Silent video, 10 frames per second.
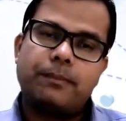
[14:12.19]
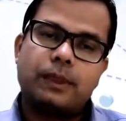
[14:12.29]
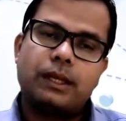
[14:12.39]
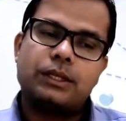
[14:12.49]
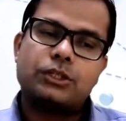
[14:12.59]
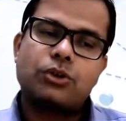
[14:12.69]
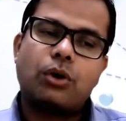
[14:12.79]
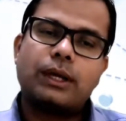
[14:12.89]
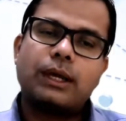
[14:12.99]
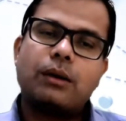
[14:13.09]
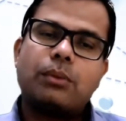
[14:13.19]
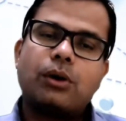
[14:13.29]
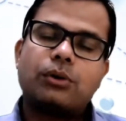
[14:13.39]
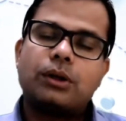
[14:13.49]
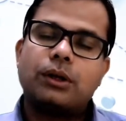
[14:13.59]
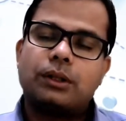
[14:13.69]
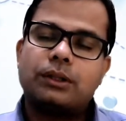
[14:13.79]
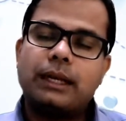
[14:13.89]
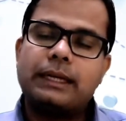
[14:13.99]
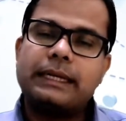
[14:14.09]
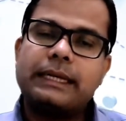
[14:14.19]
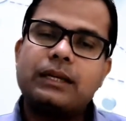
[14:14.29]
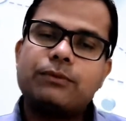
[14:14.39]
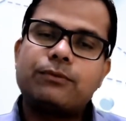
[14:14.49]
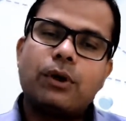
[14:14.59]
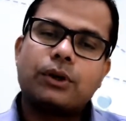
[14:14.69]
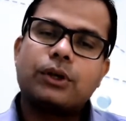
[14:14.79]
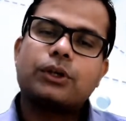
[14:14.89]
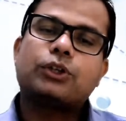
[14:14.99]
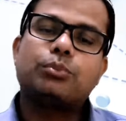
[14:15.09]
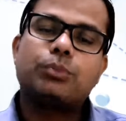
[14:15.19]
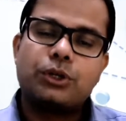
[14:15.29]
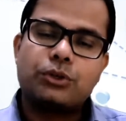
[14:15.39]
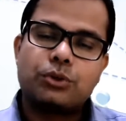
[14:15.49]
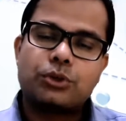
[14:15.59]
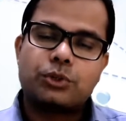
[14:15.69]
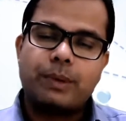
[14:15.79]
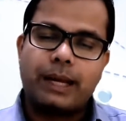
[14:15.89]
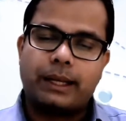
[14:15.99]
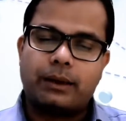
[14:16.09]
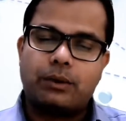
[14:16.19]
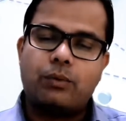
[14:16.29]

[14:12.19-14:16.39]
that is talking about the need for human resource planning.